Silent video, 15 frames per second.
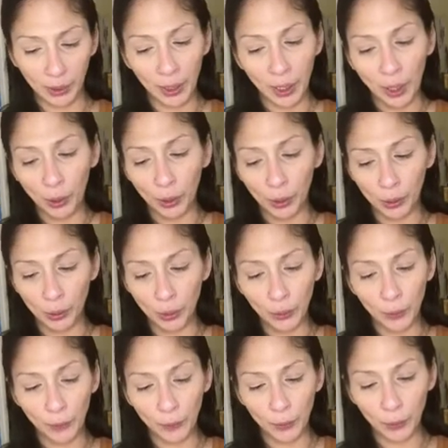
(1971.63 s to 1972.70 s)
Or do you
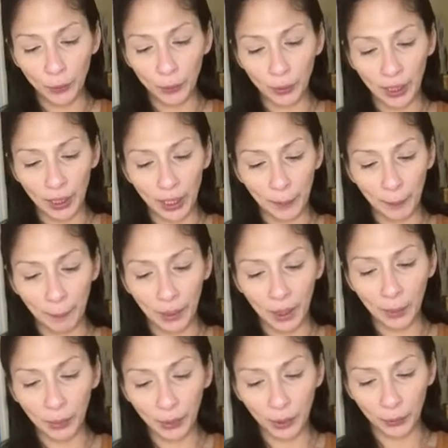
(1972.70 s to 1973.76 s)
feel you can't be
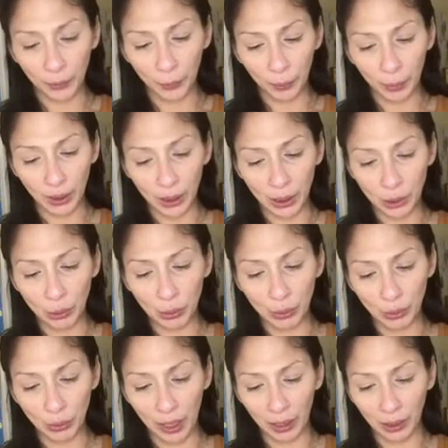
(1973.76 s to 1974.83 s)
beautiful because you do
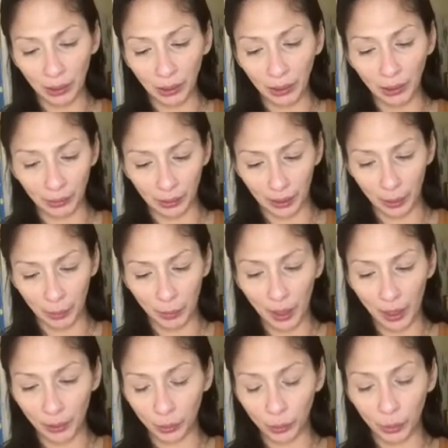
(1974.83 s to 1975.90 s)
not look like a model
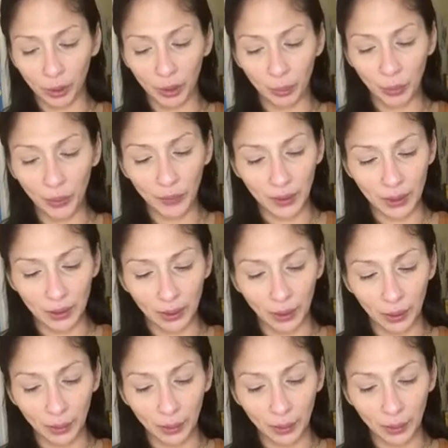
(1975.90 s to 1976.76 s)
or a movie star?